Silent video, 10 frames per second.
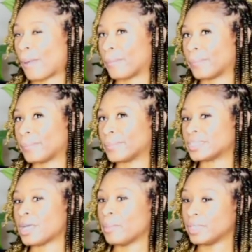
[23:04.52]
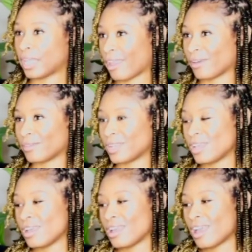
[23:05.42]
It's up and down.
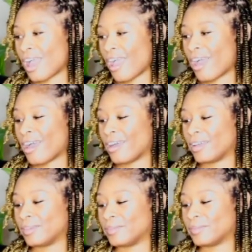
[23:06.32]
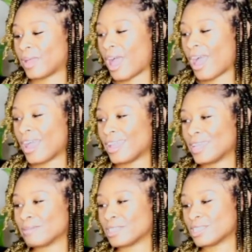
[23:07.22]
I
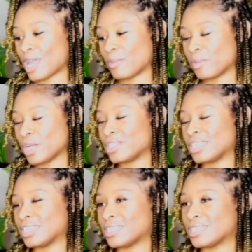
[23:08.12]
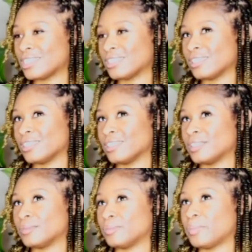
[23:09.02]
am the type of person
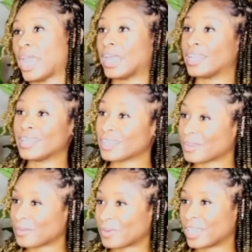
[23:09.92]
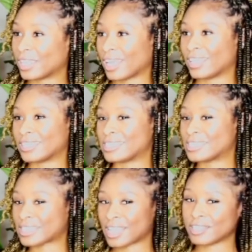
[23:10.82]
to panic when like the
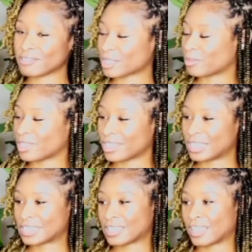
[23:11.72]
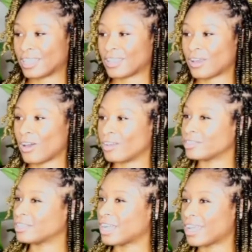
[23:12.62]
sight of something is like off
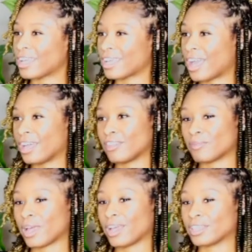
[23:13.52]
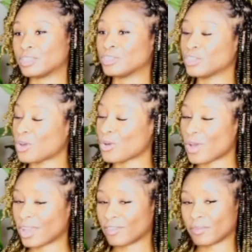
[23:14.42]
track, out of my control,
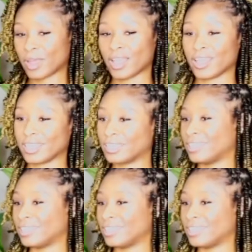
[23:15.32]
out of my